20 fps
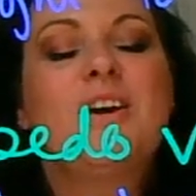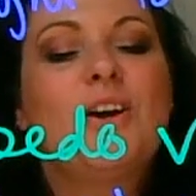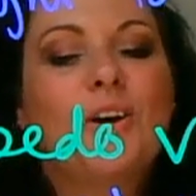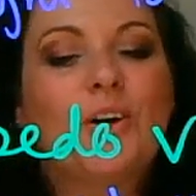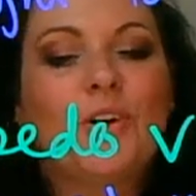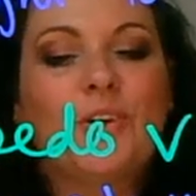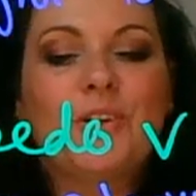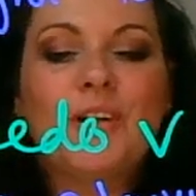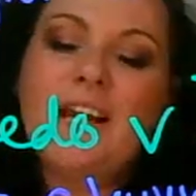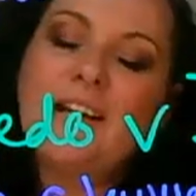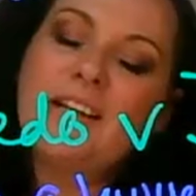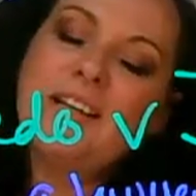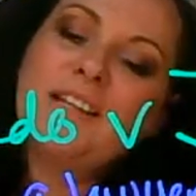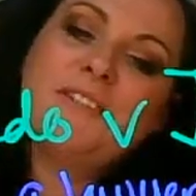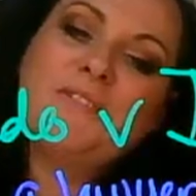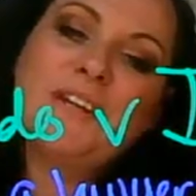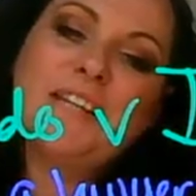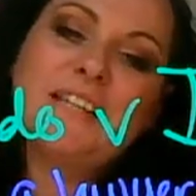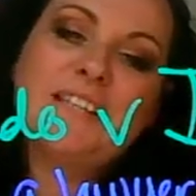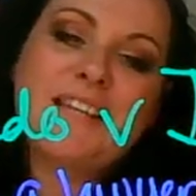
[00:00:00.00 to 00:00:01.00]
Hernandez
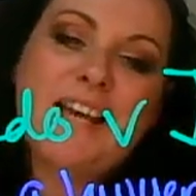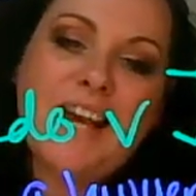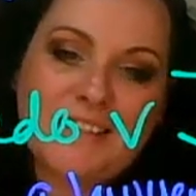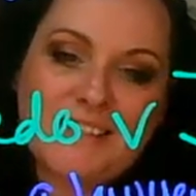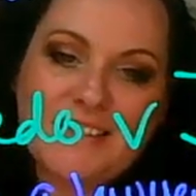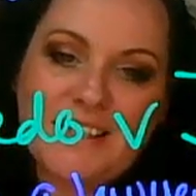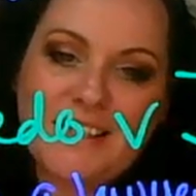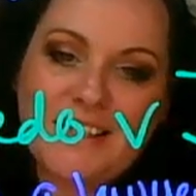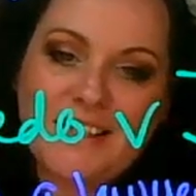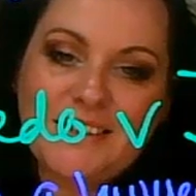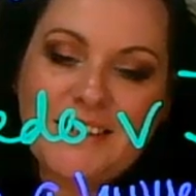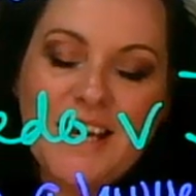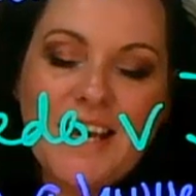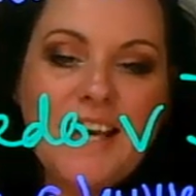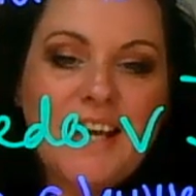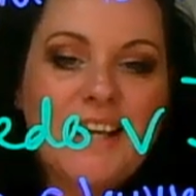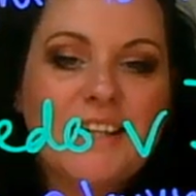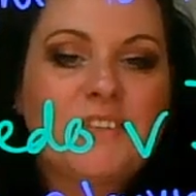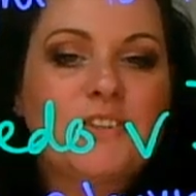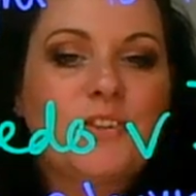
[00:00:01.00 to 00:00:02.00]
v. Texas
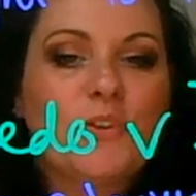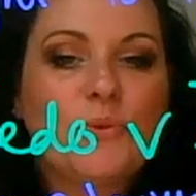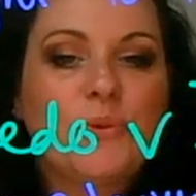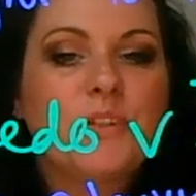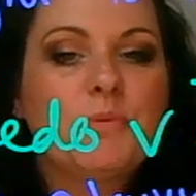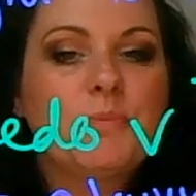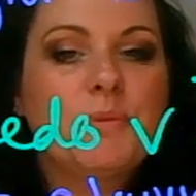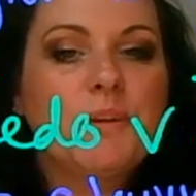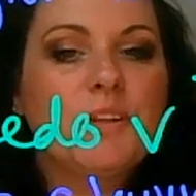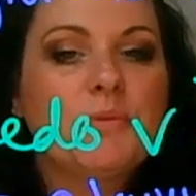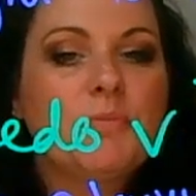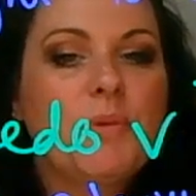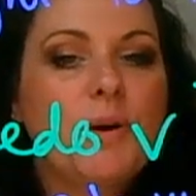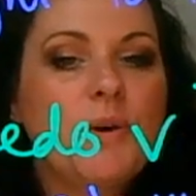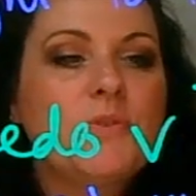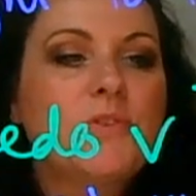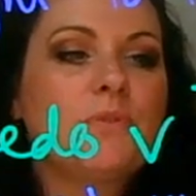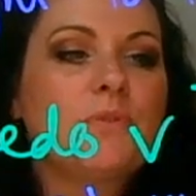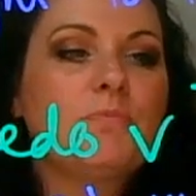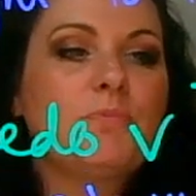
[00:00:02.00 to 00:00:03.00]
is going to be the
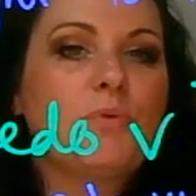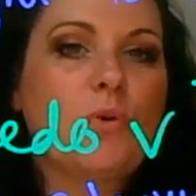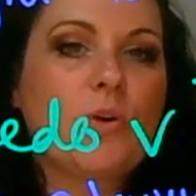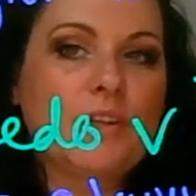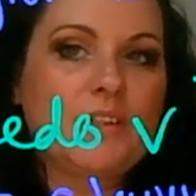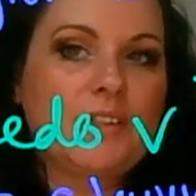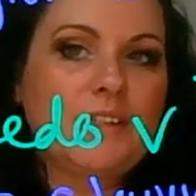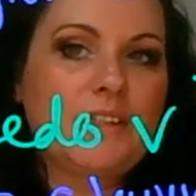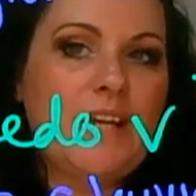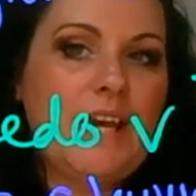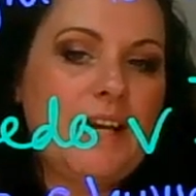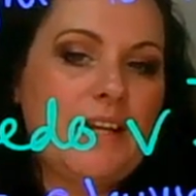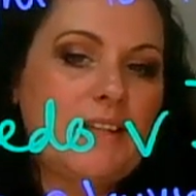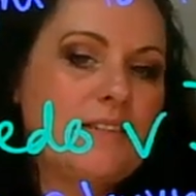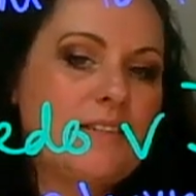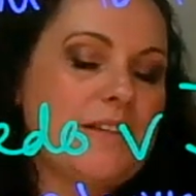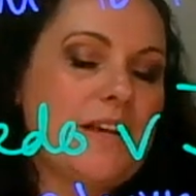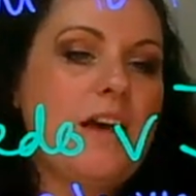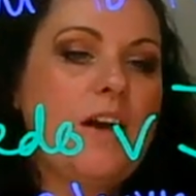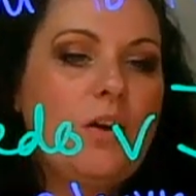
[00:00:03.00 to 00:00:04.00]
most important
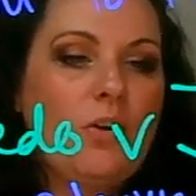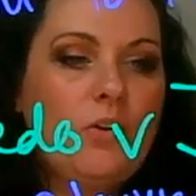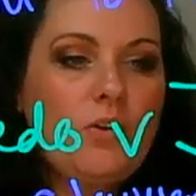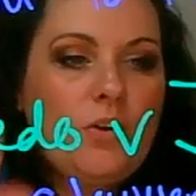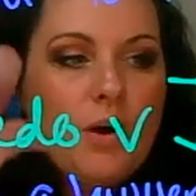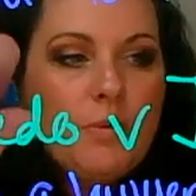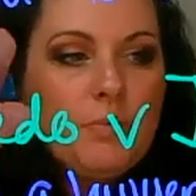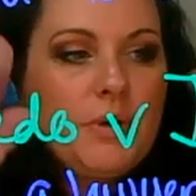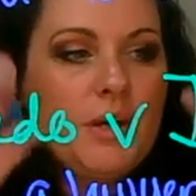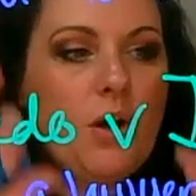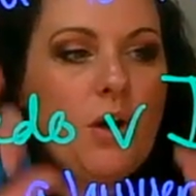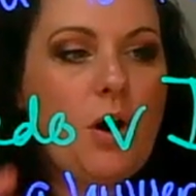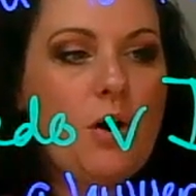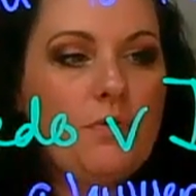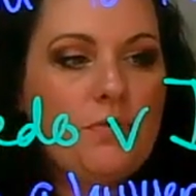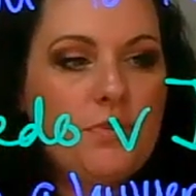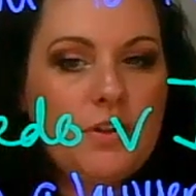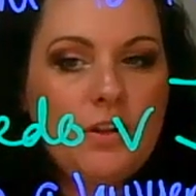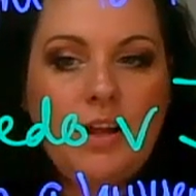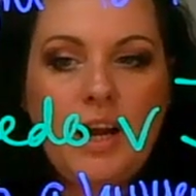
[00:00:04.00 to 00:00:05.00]
case coming
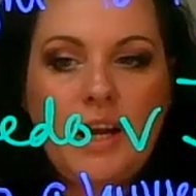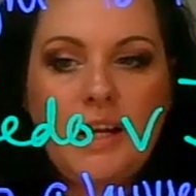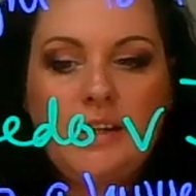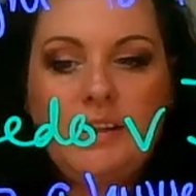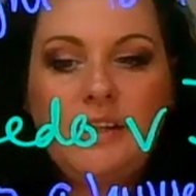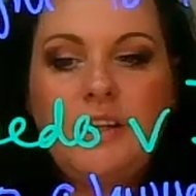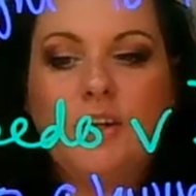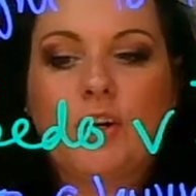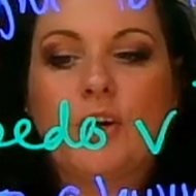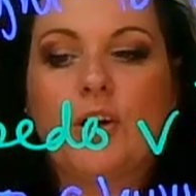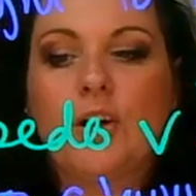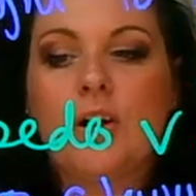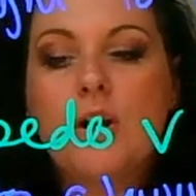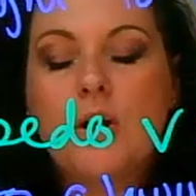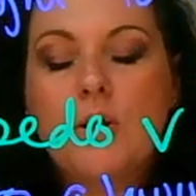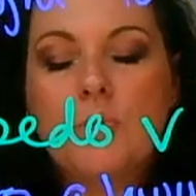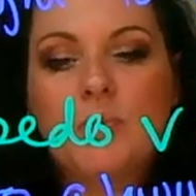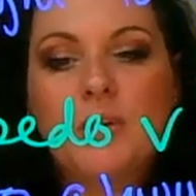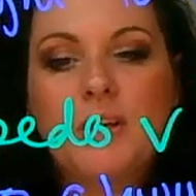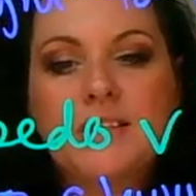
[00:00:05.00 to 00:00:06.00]
off the line here,
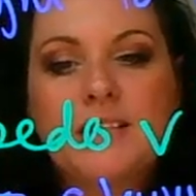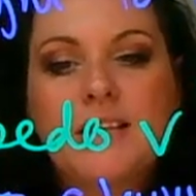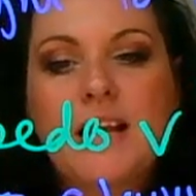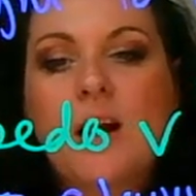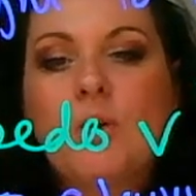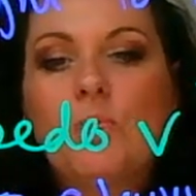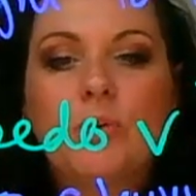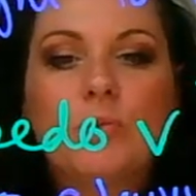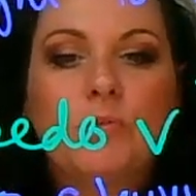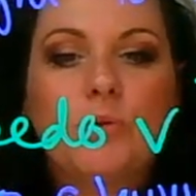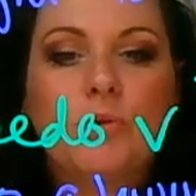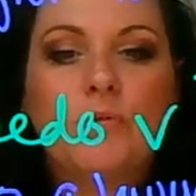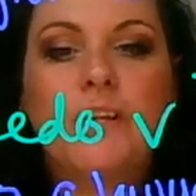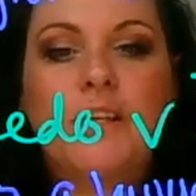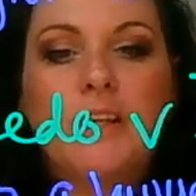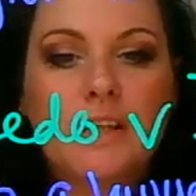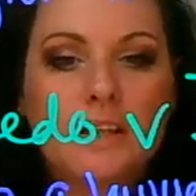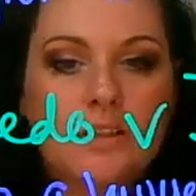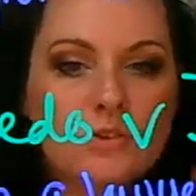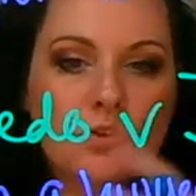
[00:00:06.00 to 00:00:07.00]
because now we're
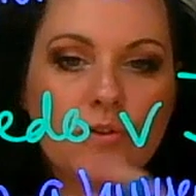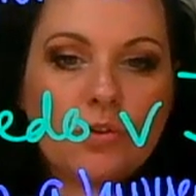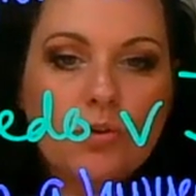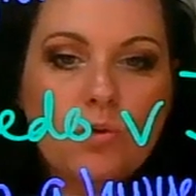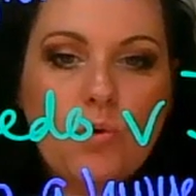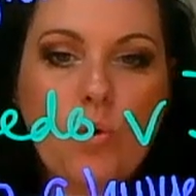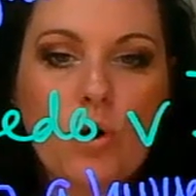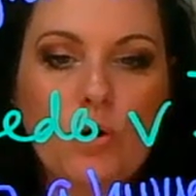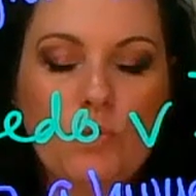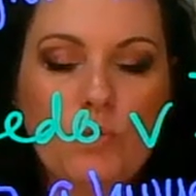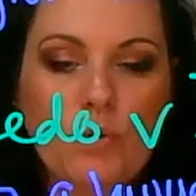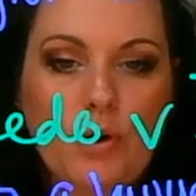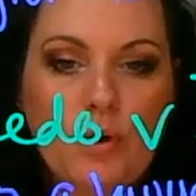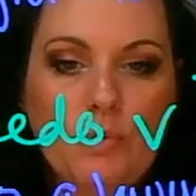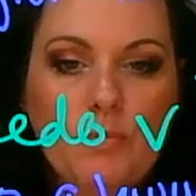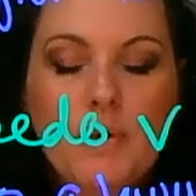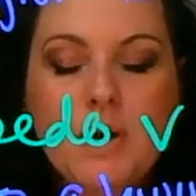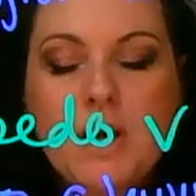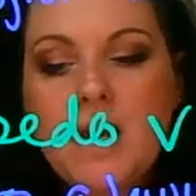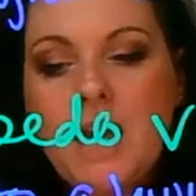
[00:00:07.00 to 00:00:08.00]
moving into the
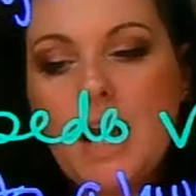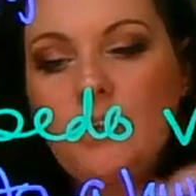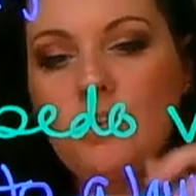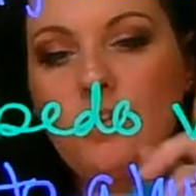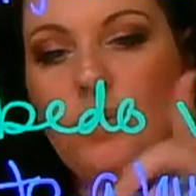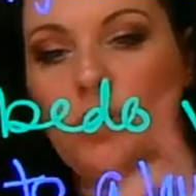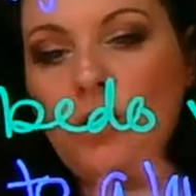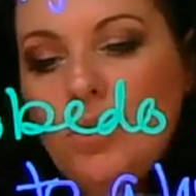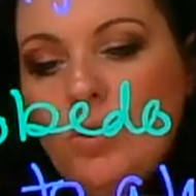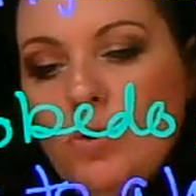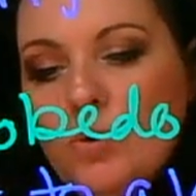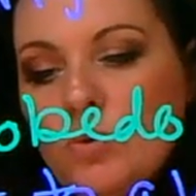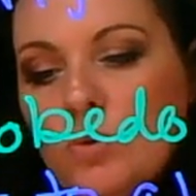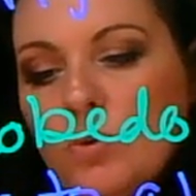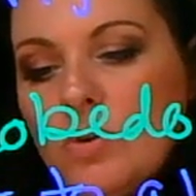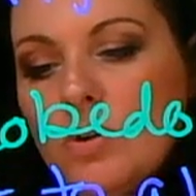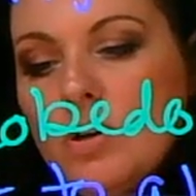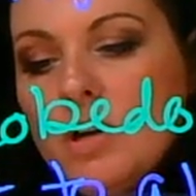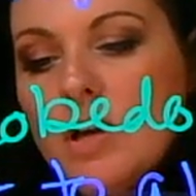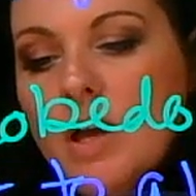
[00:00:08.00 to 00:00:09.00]
courtroom, and
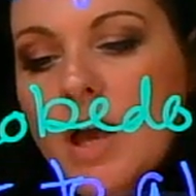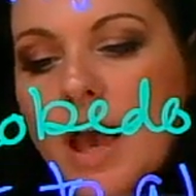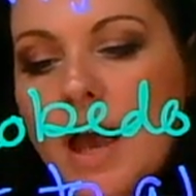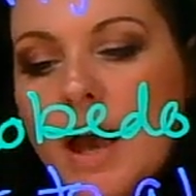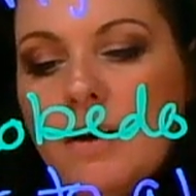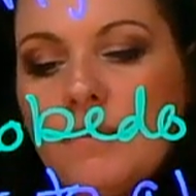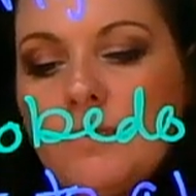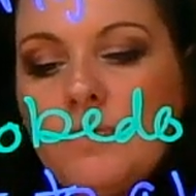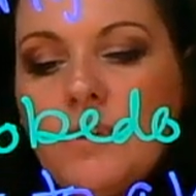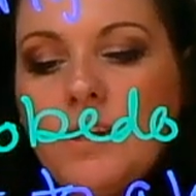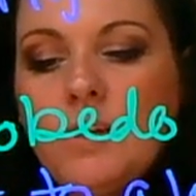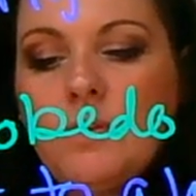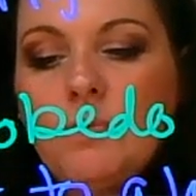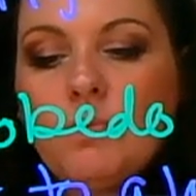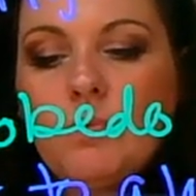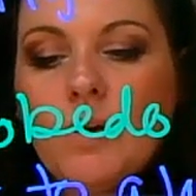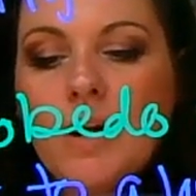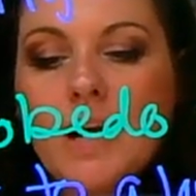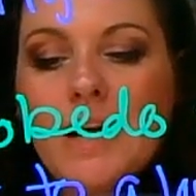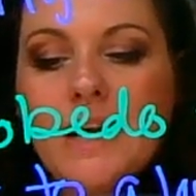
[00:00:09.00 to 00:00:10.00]
you have the
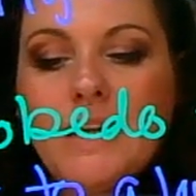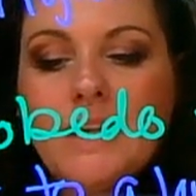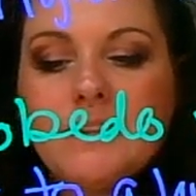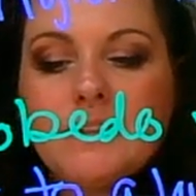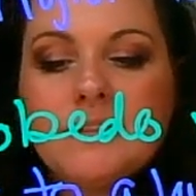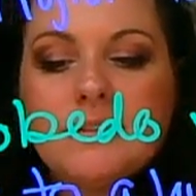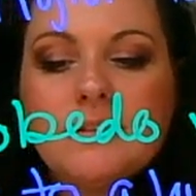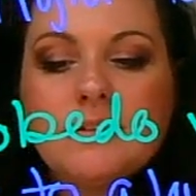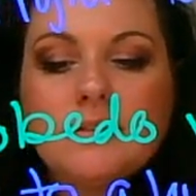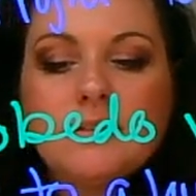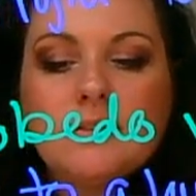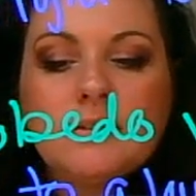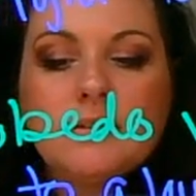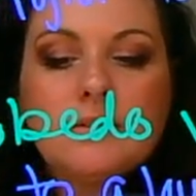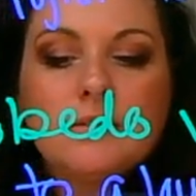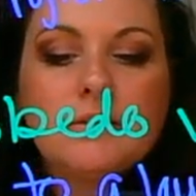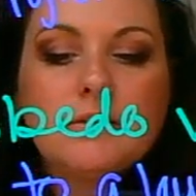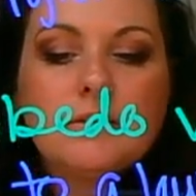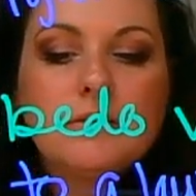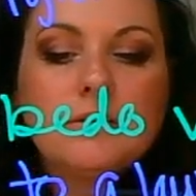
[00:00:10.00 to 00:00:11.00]
right
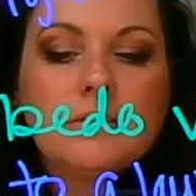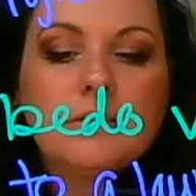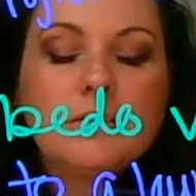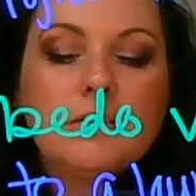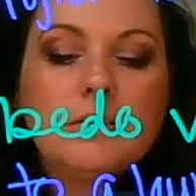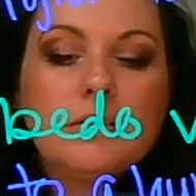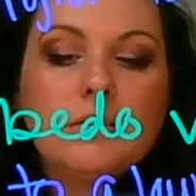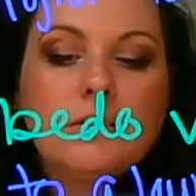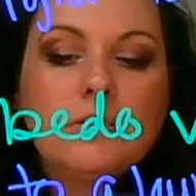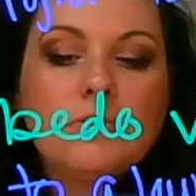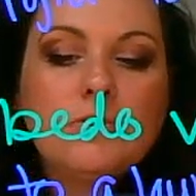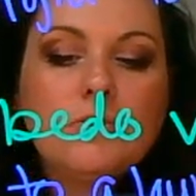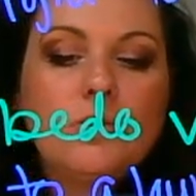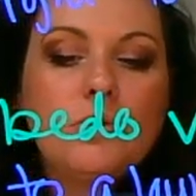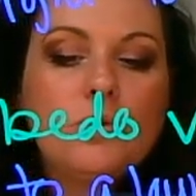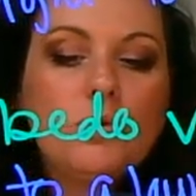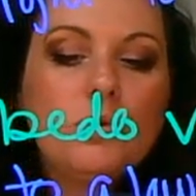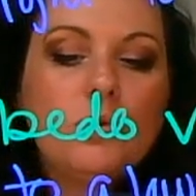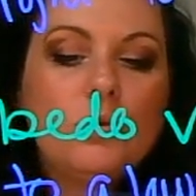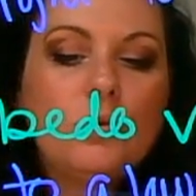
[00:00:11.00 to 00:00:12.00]

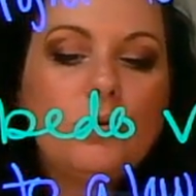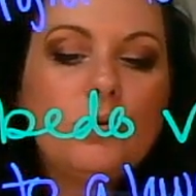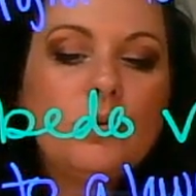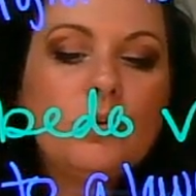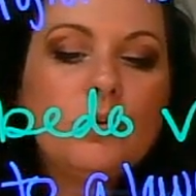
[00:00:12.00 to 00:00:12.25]
to